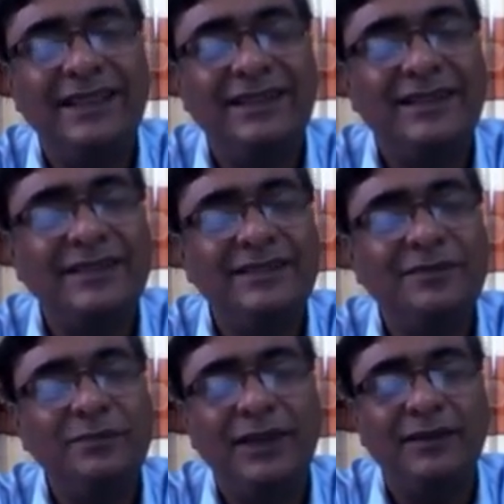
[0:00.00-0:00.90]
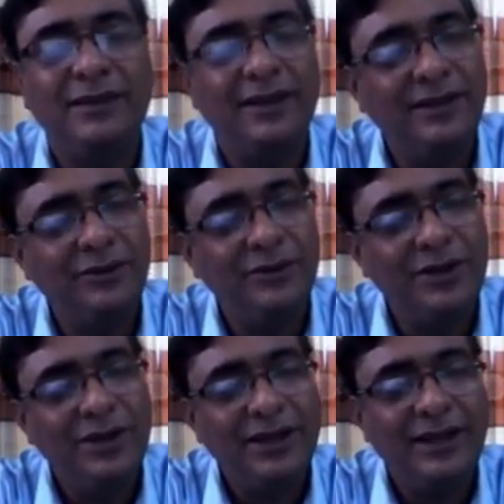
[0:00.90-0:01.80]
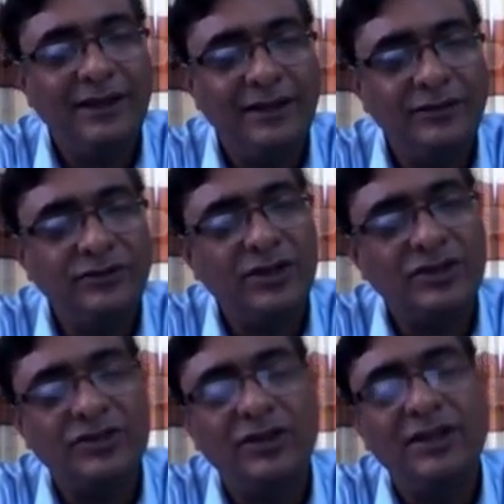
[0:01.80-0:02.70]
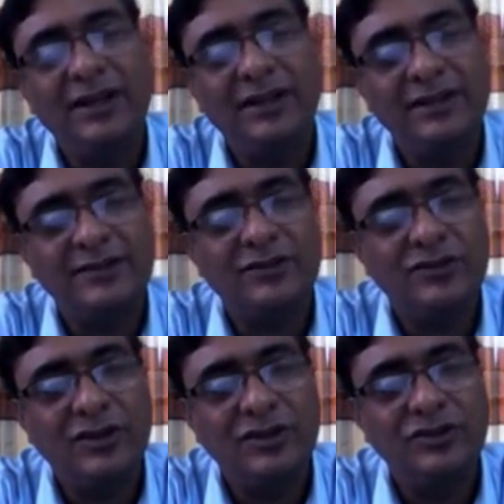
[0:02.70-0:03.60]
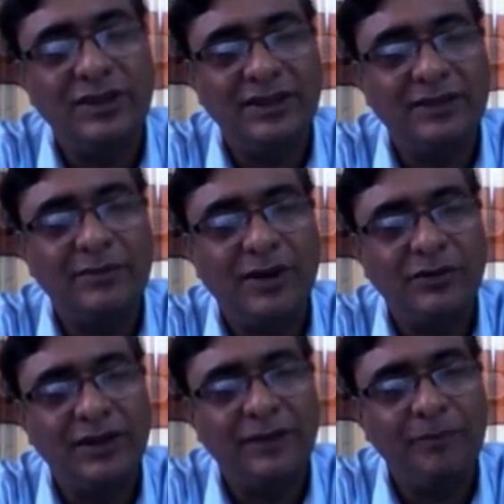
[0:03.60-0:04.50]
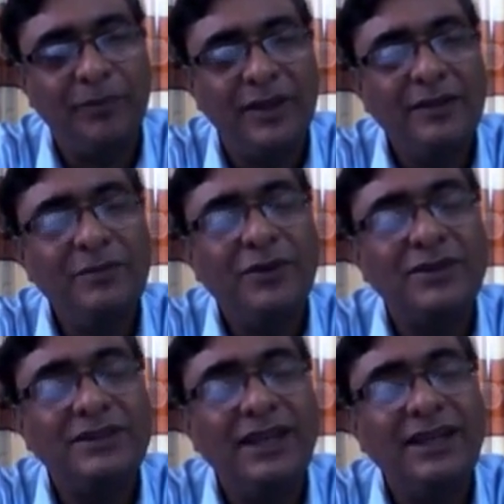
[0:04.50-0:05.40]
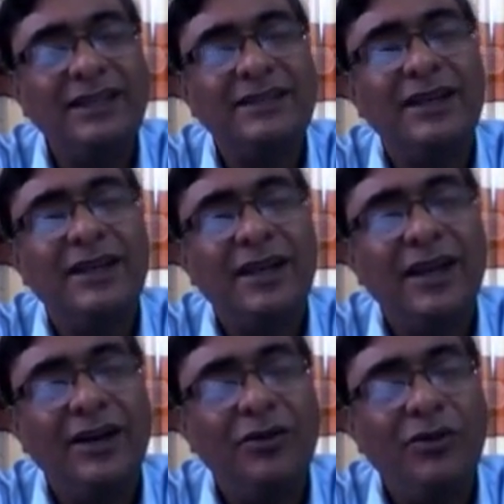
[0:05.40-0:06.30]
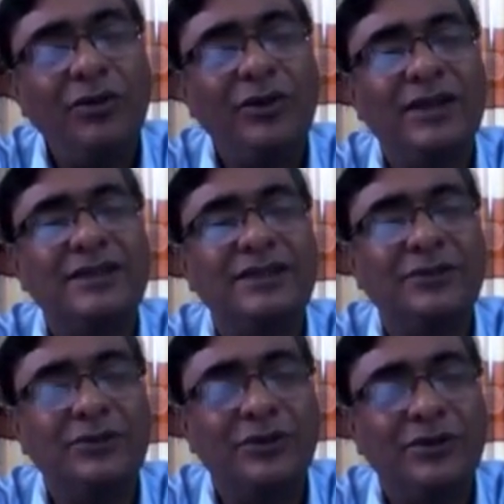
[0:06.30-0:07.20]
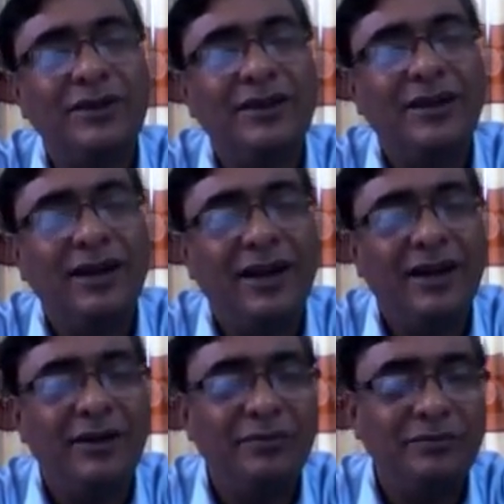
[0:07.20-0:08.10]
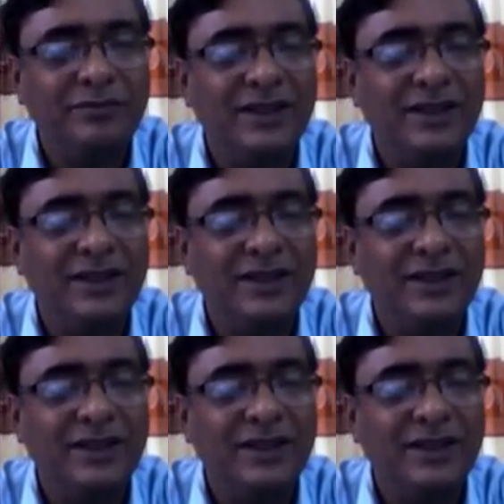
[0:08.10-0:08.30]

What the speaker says: It doesn't mean that you can enjoy solitariness or solitude in the mountain, because there is always, the